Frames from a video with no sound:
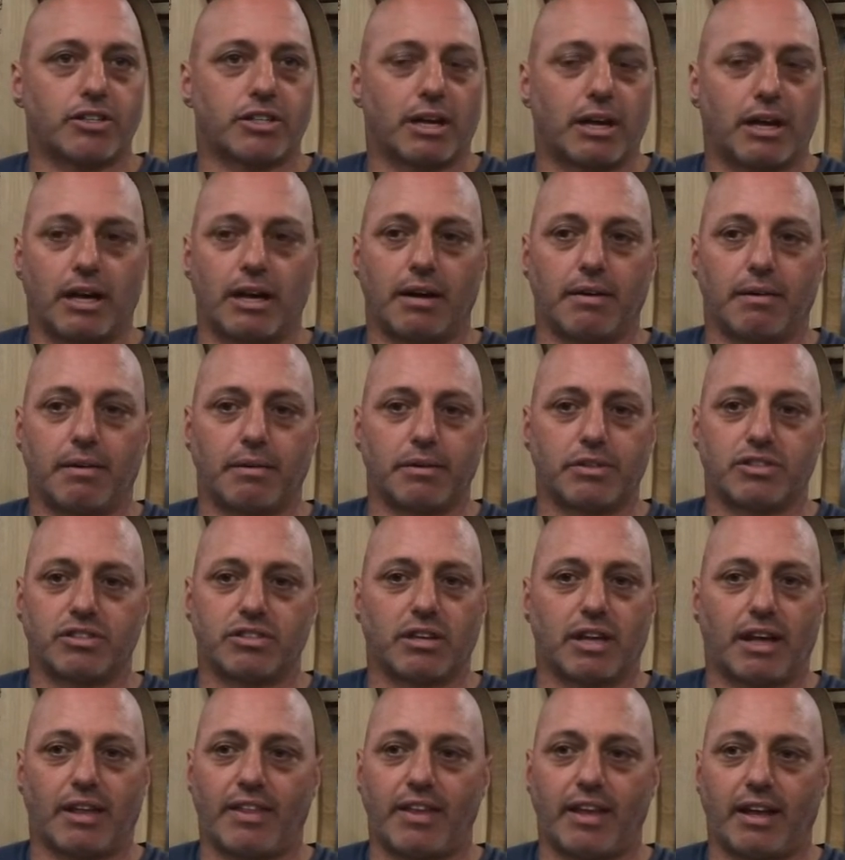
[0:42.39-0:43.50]
I was,
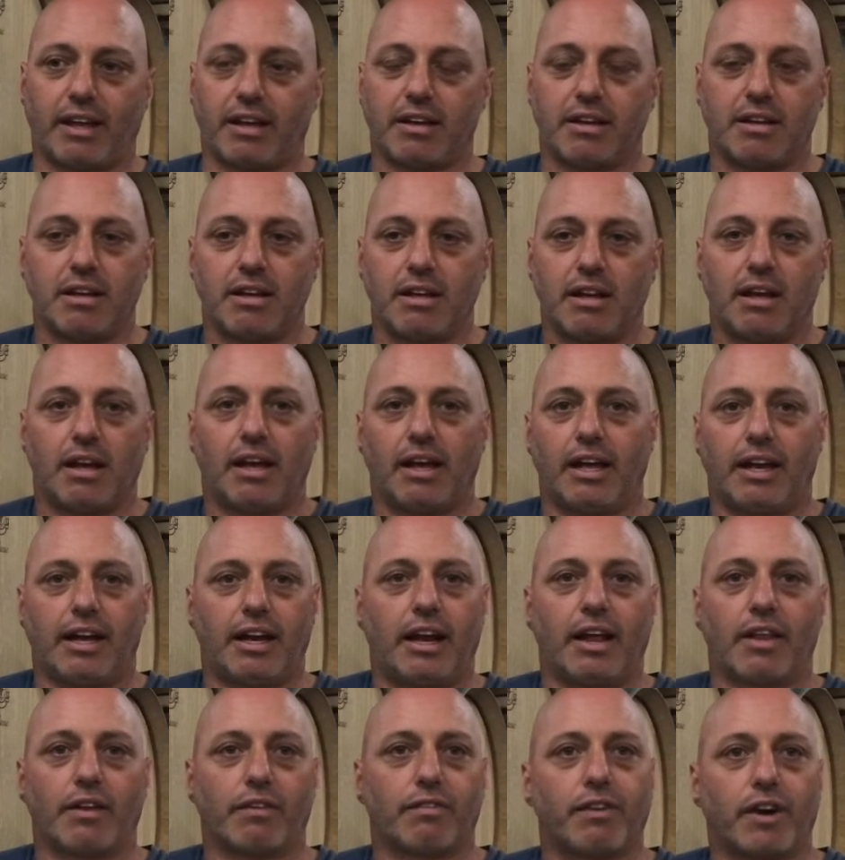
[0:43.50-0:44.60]
I think, in
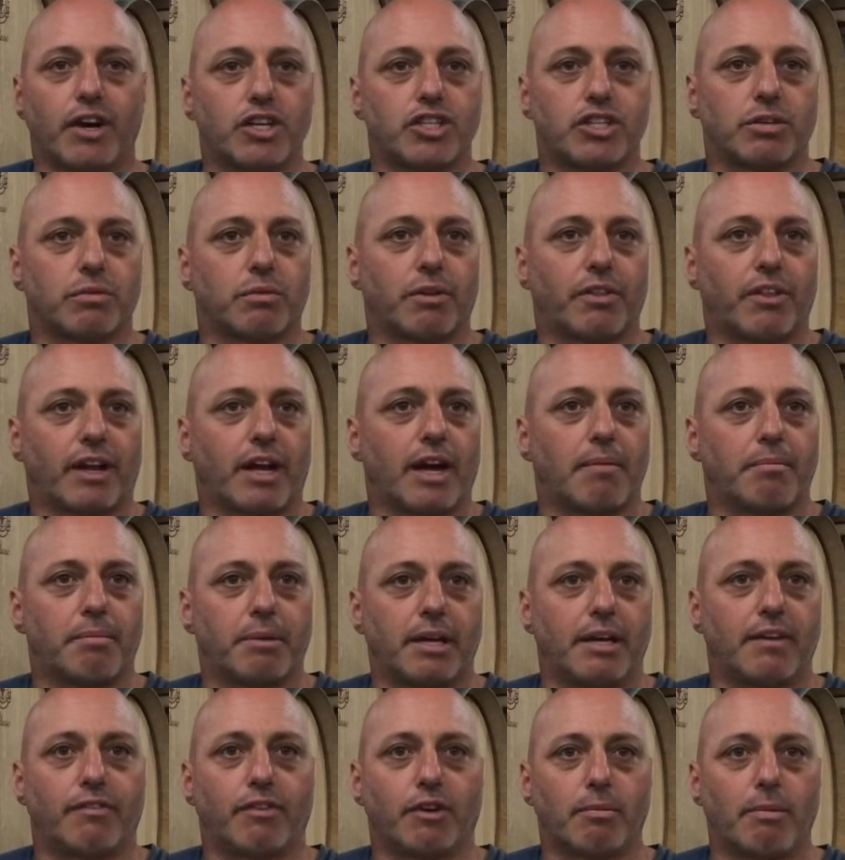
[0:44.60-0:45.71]
another function with the company
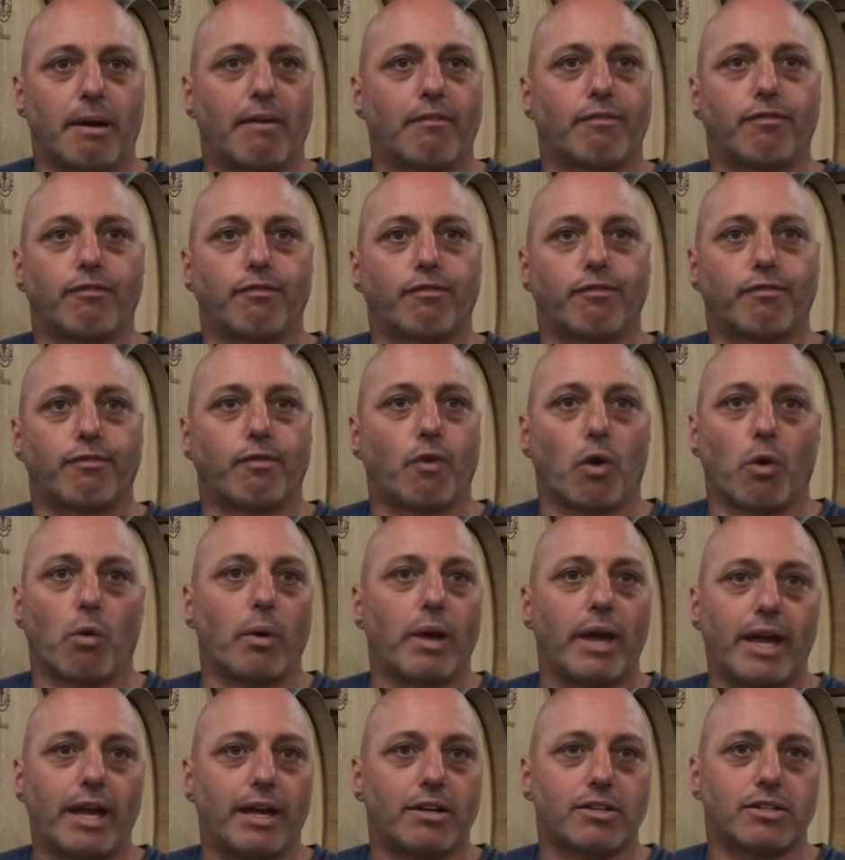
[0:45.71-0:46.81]
for about 4
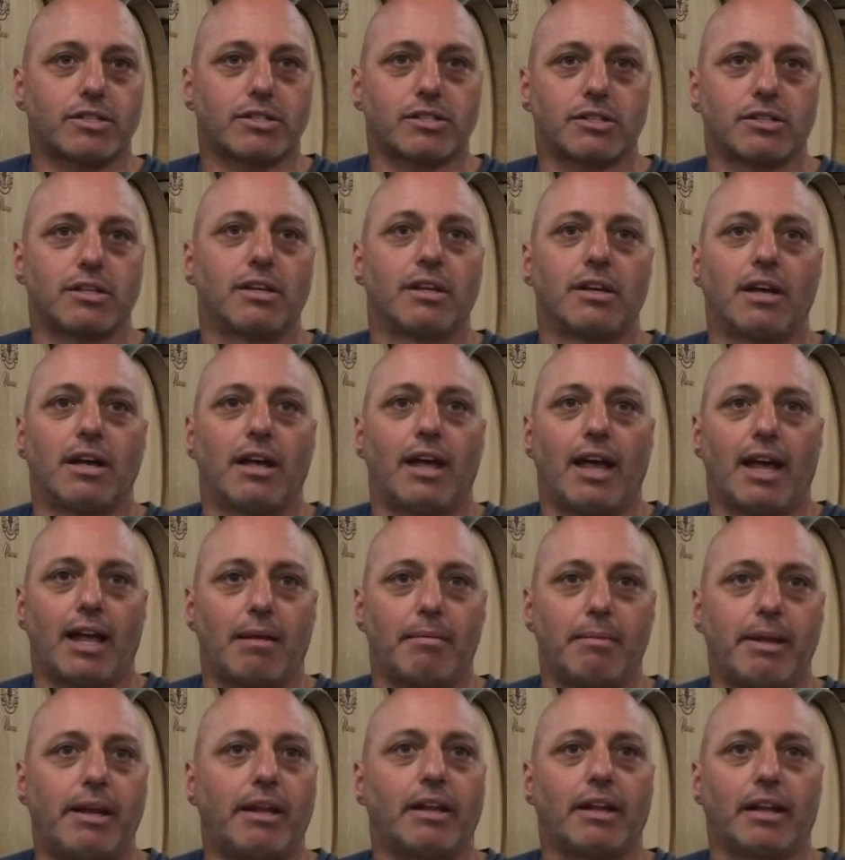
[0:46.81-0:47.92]
weeks, and
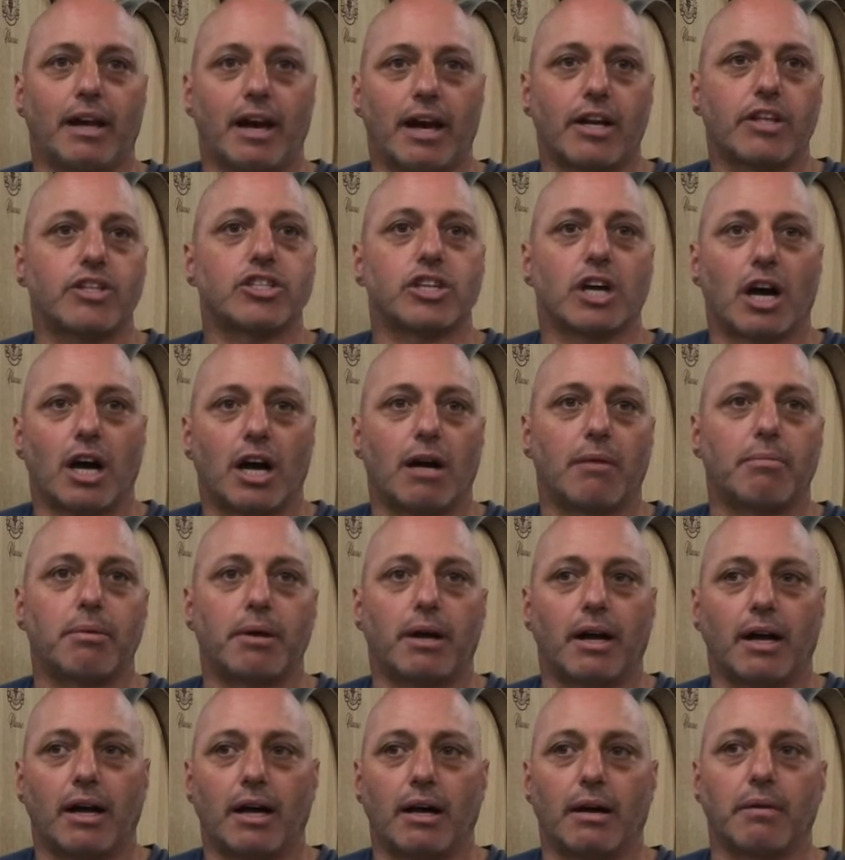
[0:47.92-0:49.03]
immediately got a job
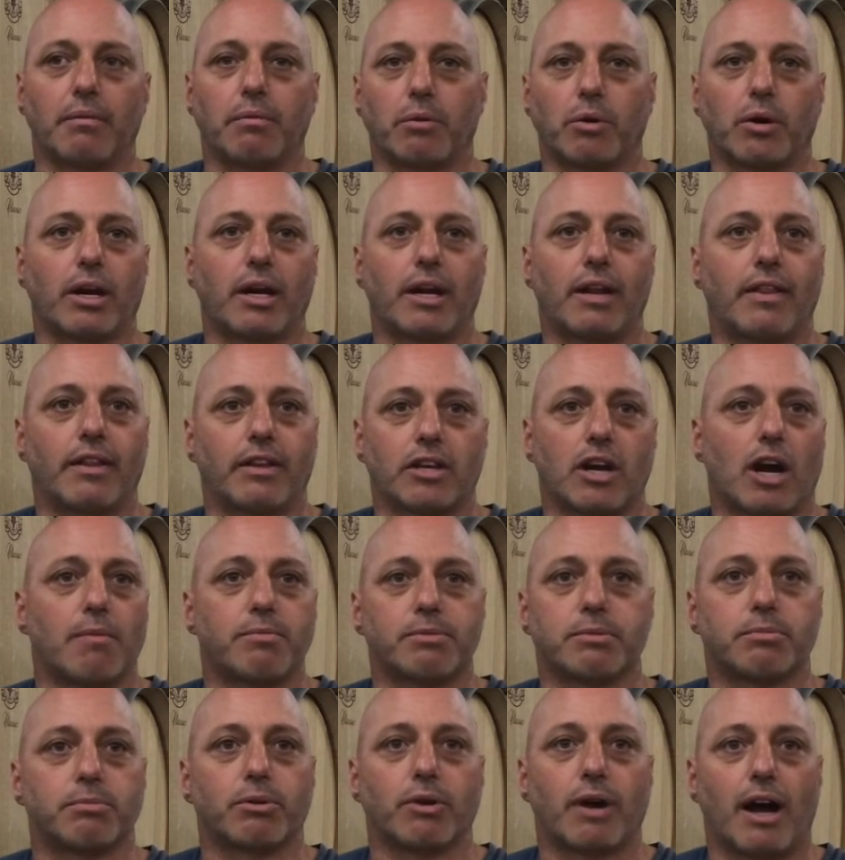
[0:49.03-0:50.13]
working at the
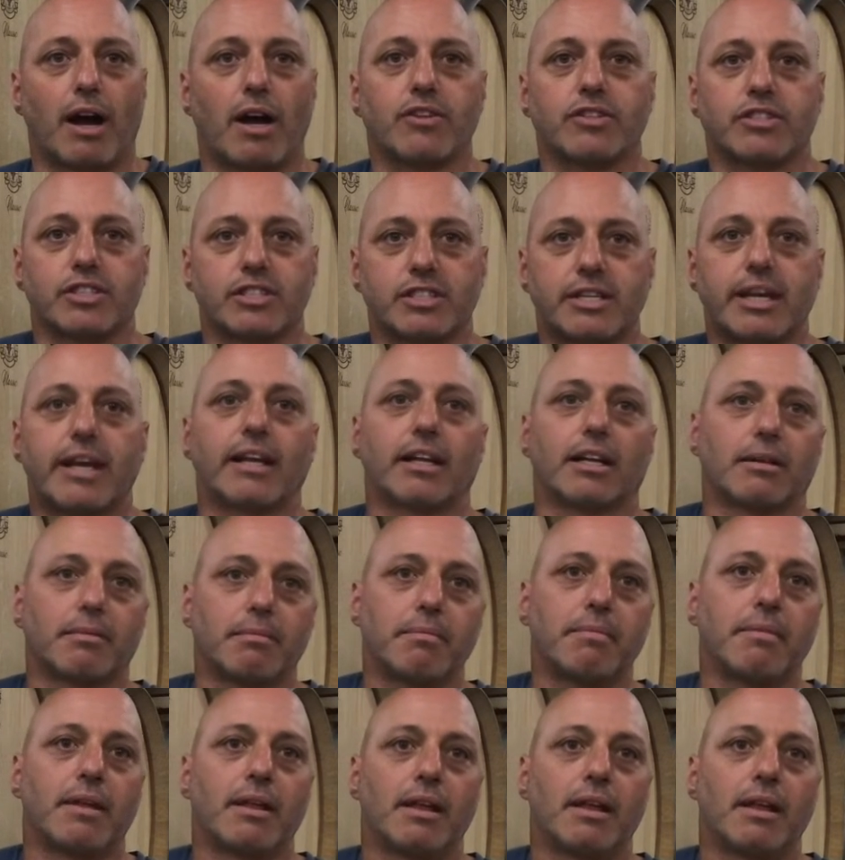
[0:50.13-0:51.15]
Thompson Brew House in Salem.